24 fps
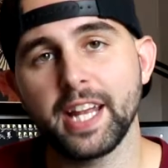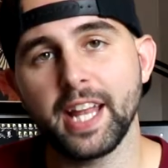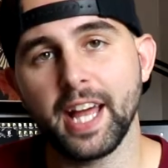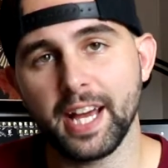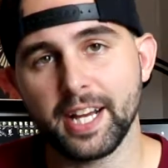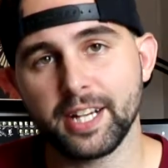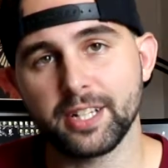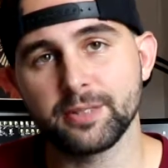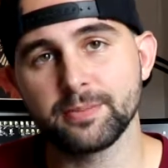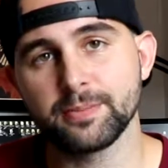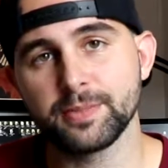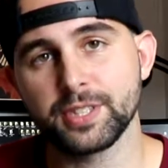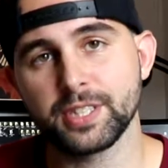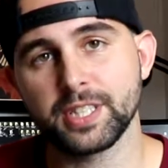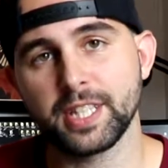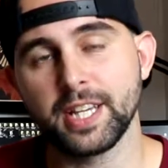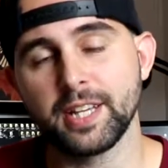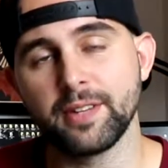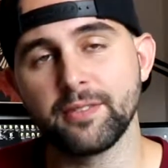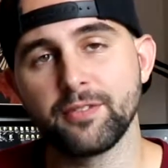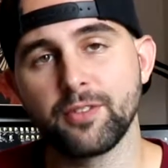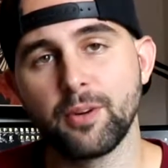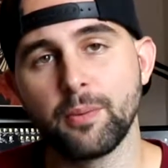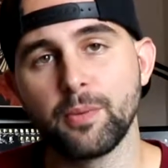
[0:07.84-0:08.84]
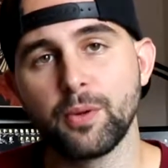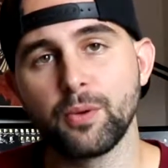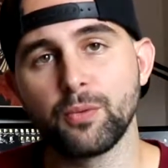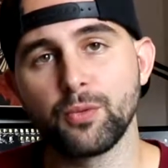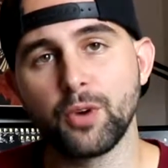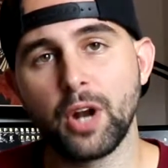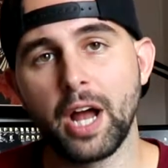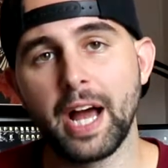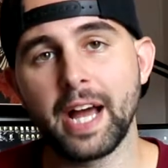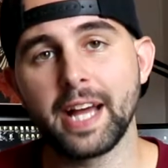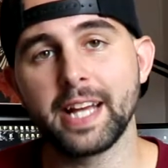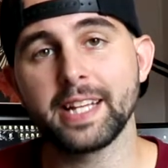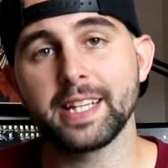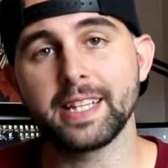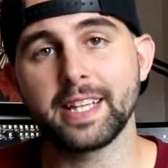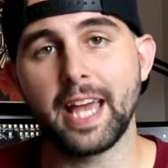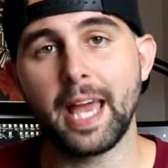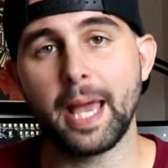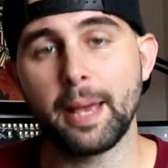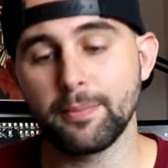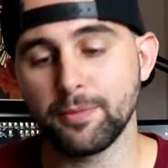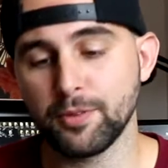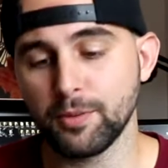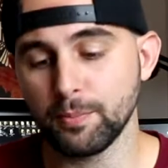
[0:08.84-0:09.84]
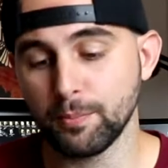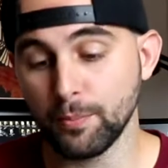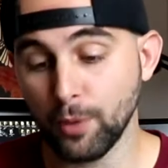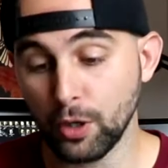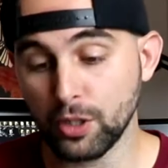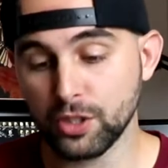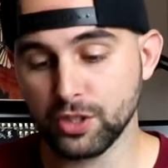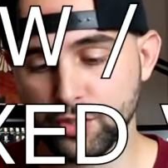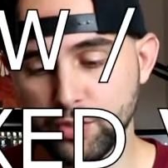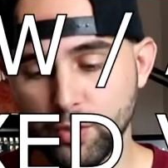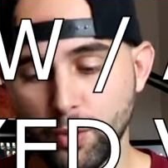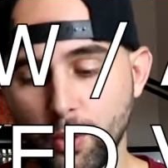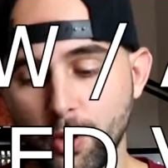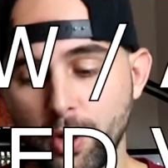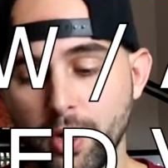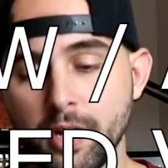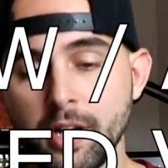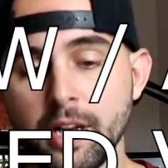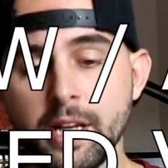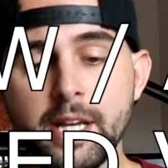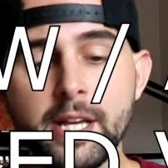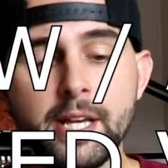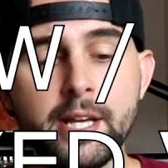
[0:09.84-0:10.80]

Hecarim skin from the Riot Games merch store.